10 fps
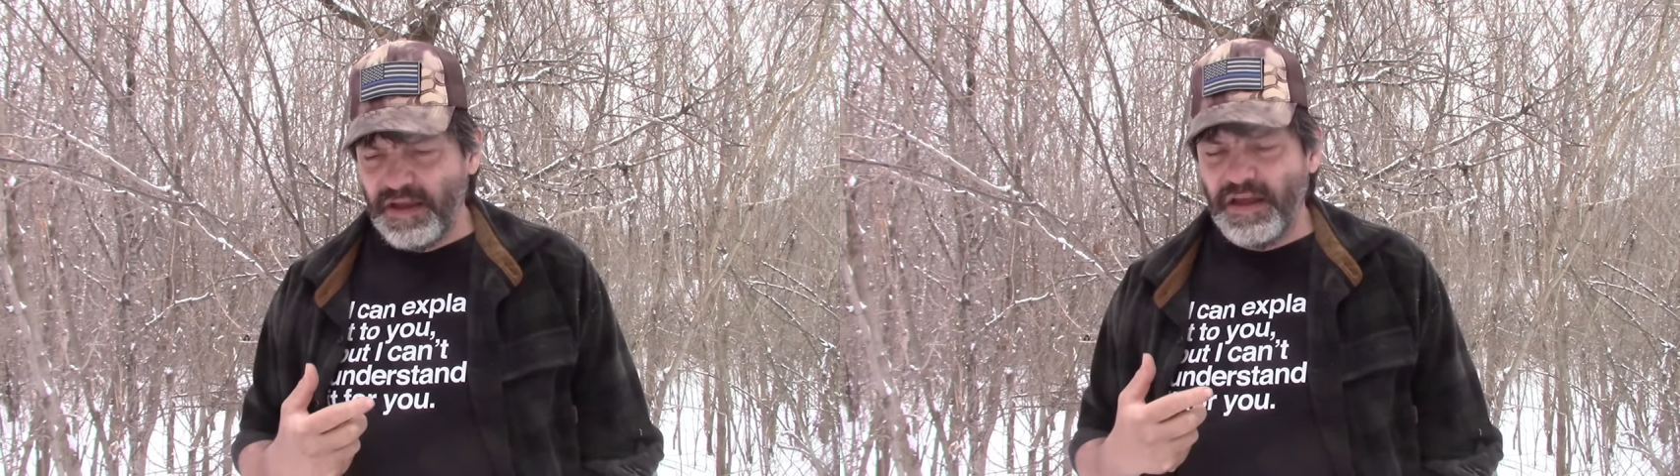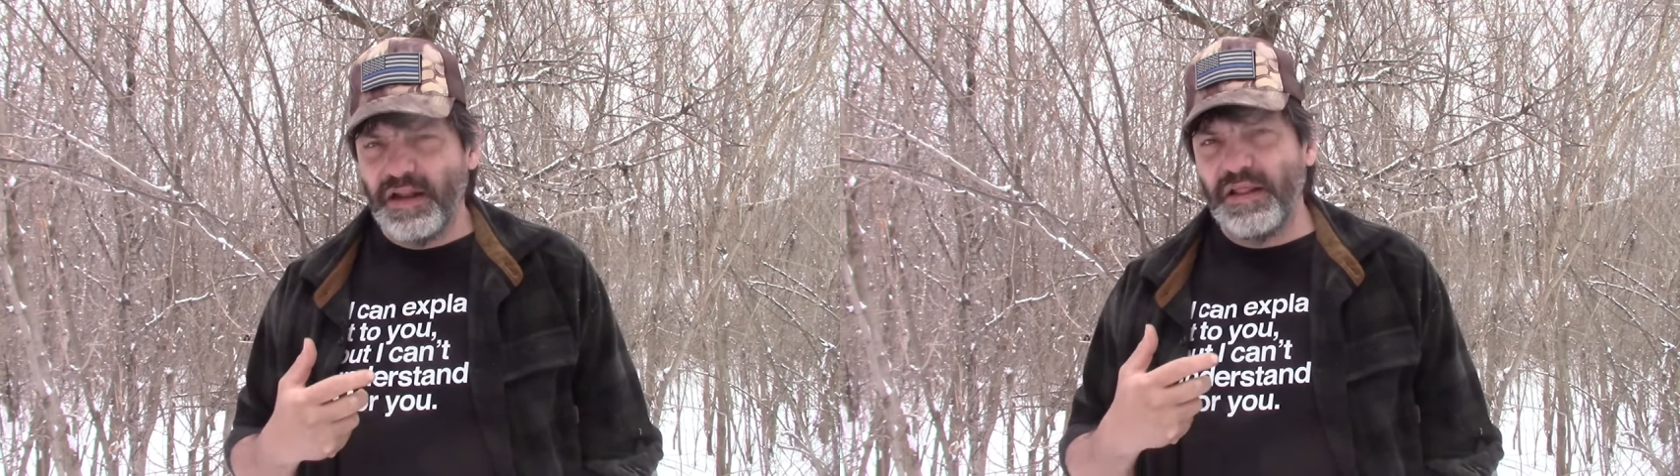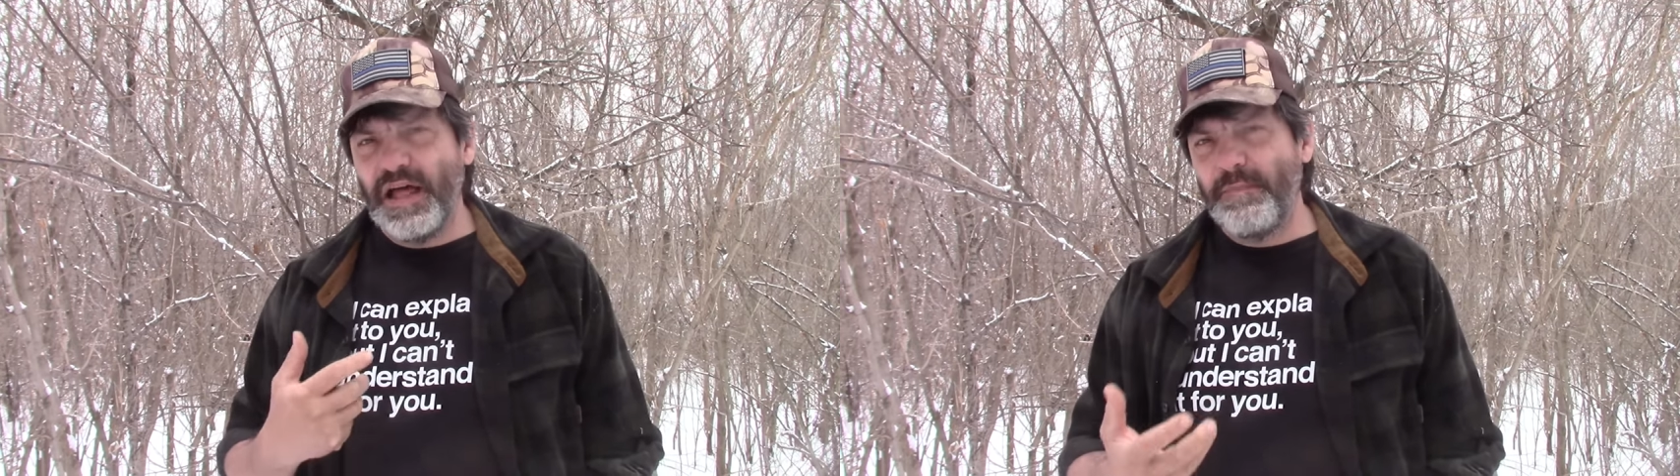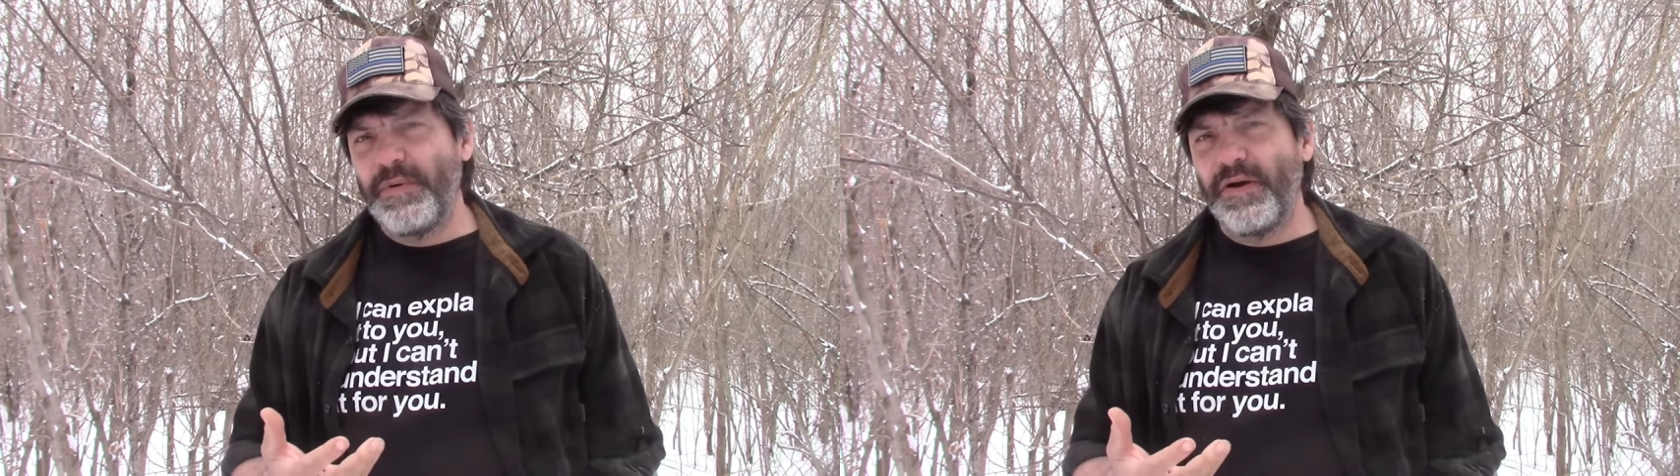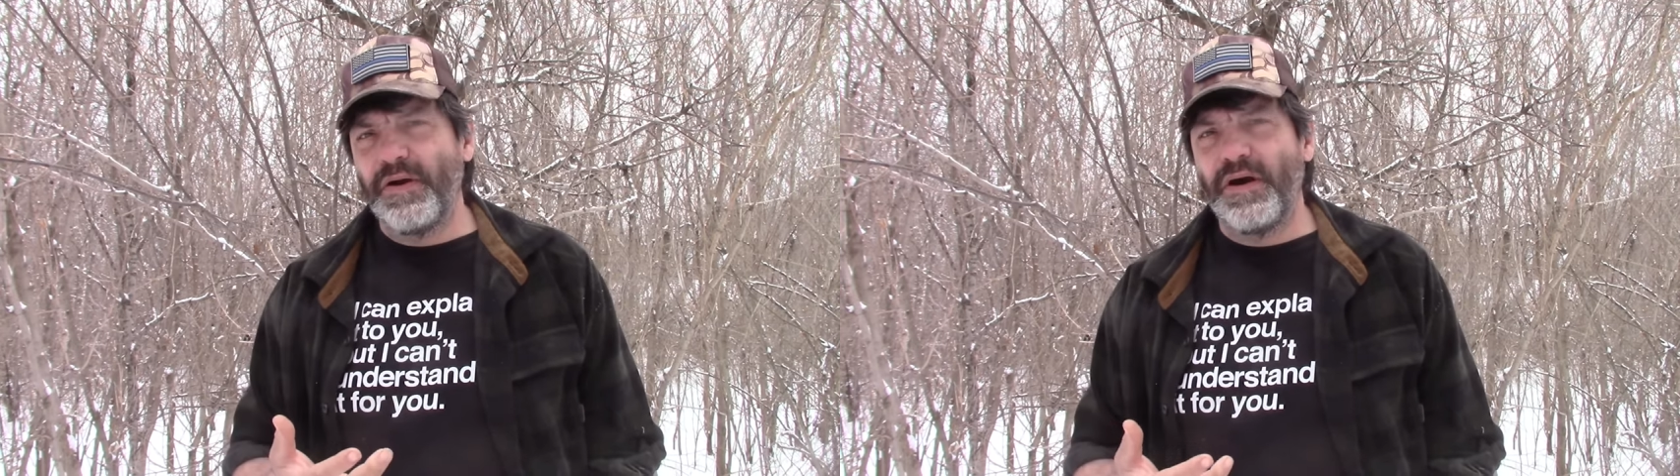and a lot
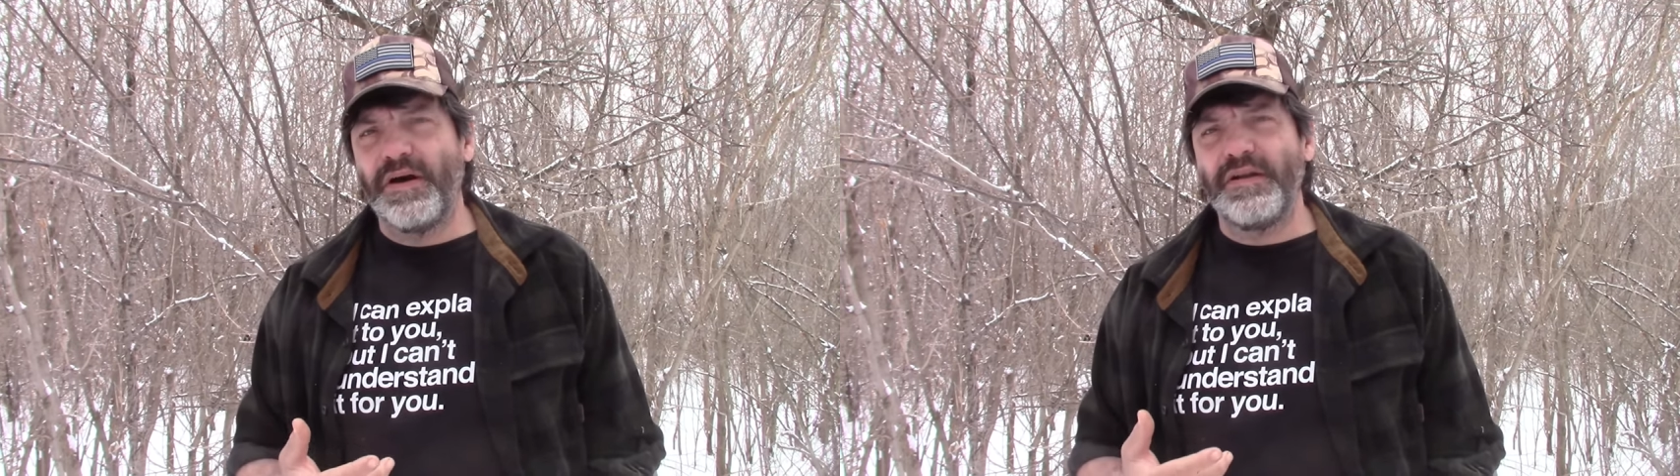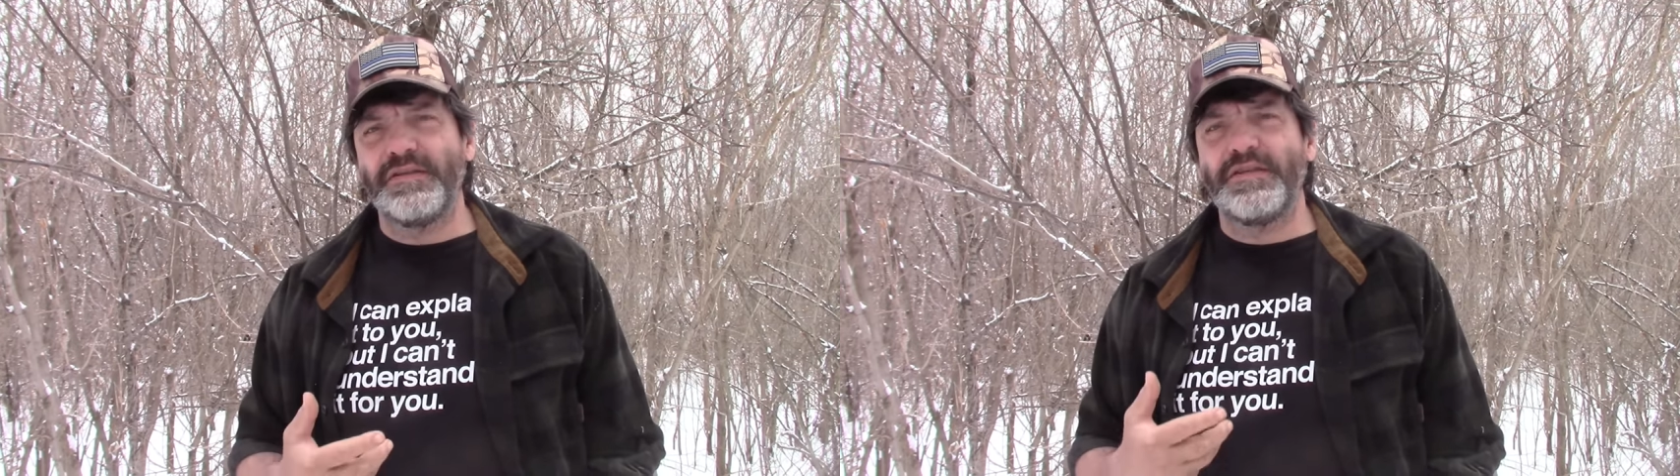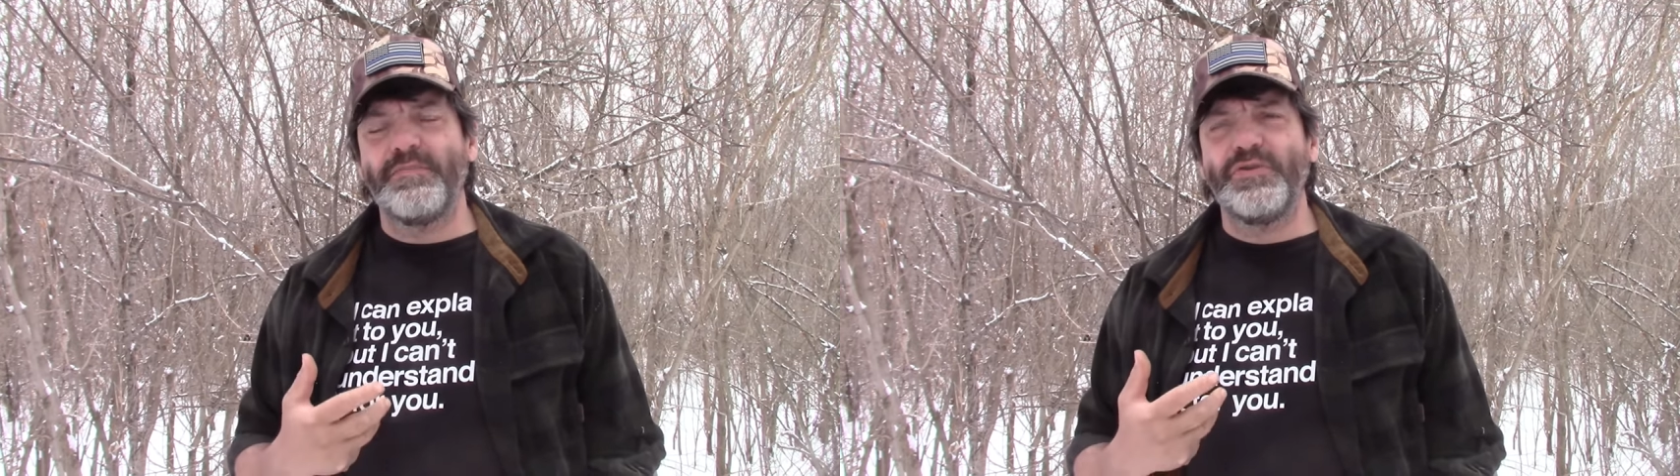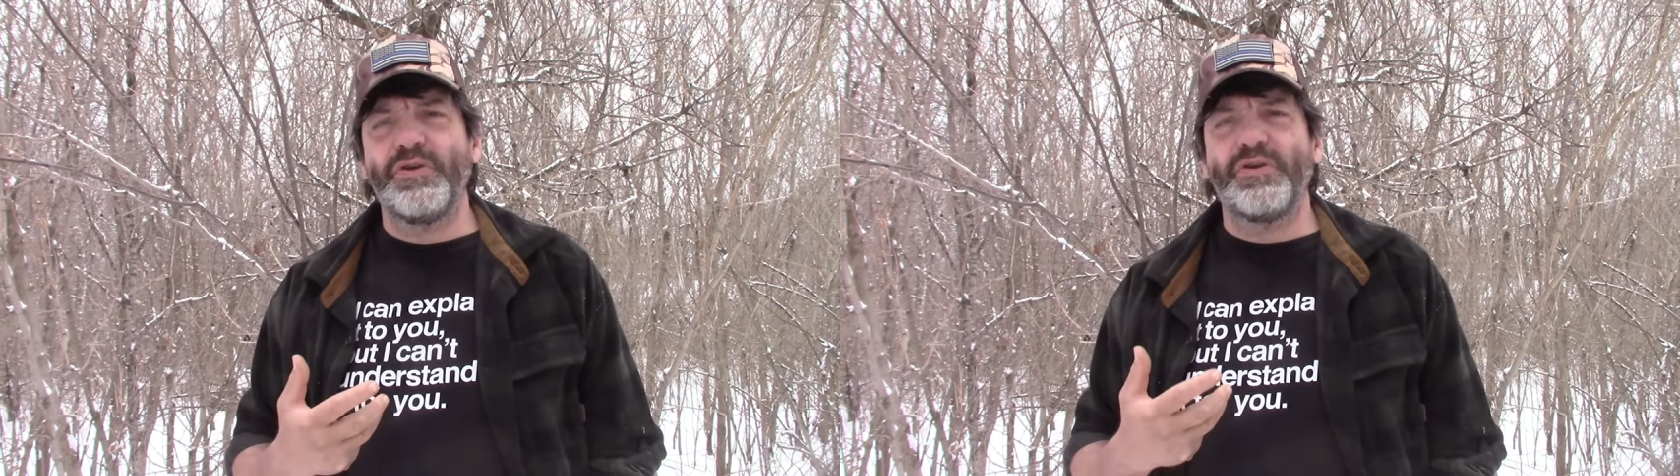better hunt, and something you're